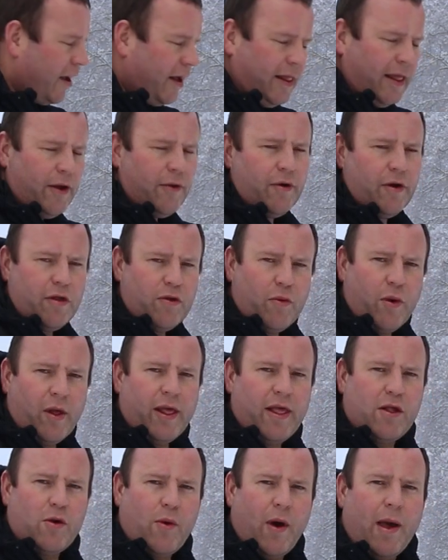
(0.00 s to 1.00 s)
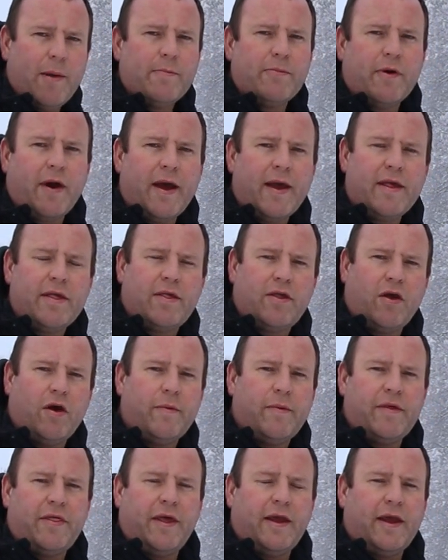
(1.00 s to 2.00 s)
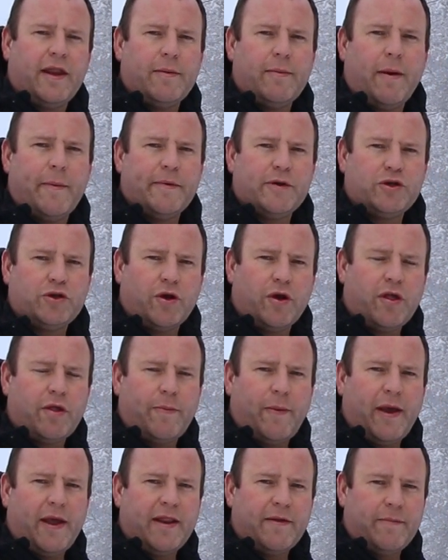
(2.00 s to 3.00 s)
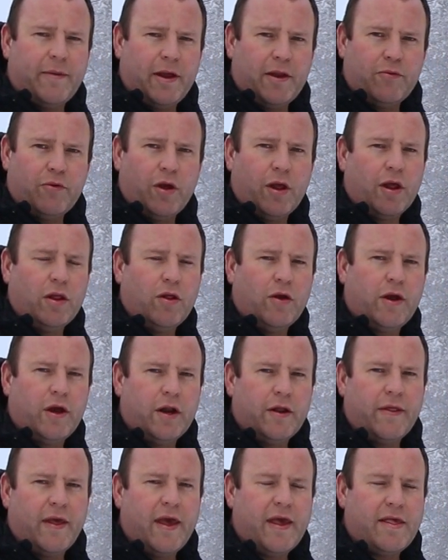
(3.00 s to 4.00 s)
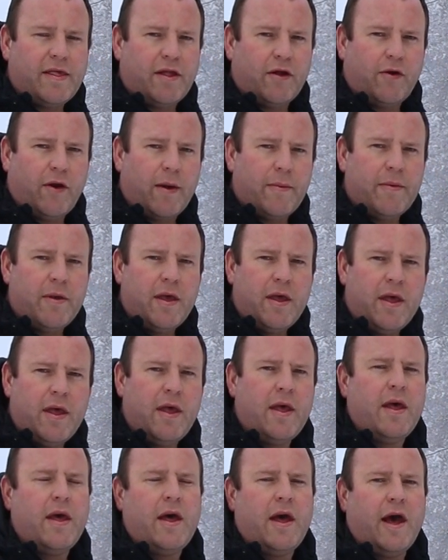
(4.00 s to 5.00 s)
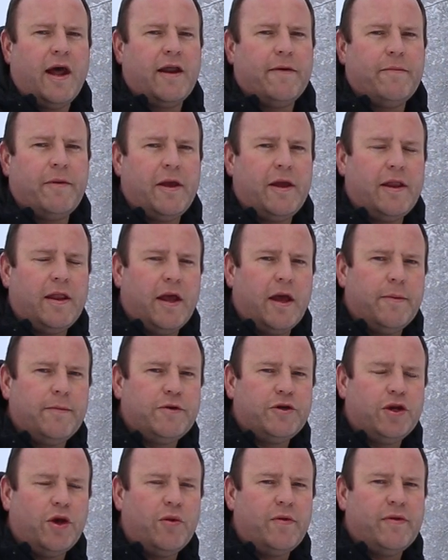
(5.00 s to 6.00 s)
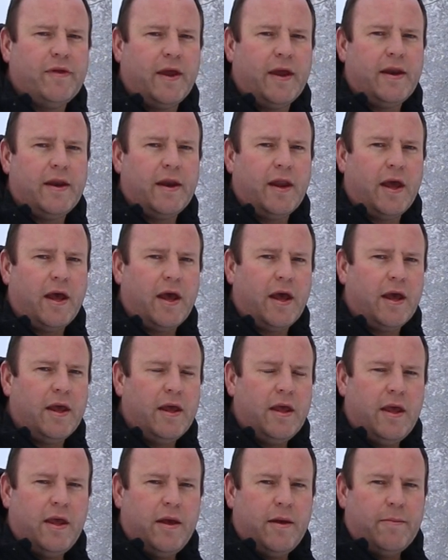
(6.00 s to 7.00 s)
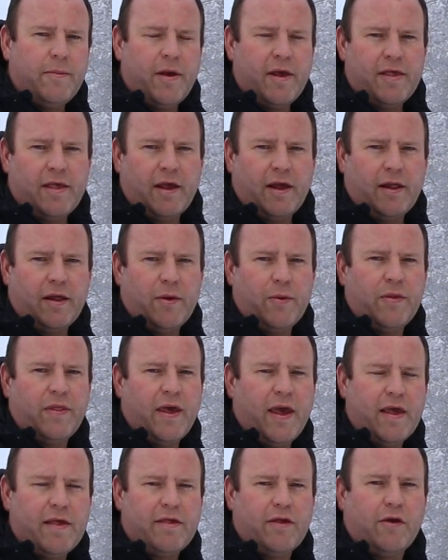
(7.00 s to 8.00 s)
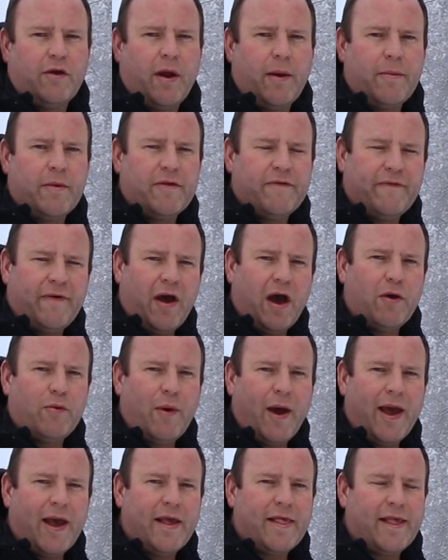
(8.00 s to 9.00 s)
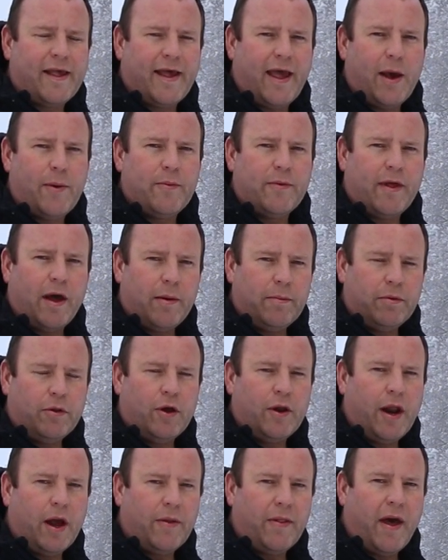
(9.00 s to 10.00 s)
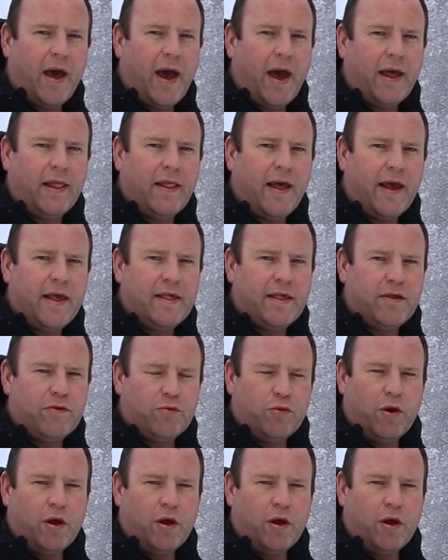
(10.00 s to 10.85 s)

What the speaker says: a clearing as well, it's quite bright, so I'll be thinking about my shutter speed. I've been really looking at the histogram. I've been shooting basically with the histogram as far right as I can without blowing out the highlights. It's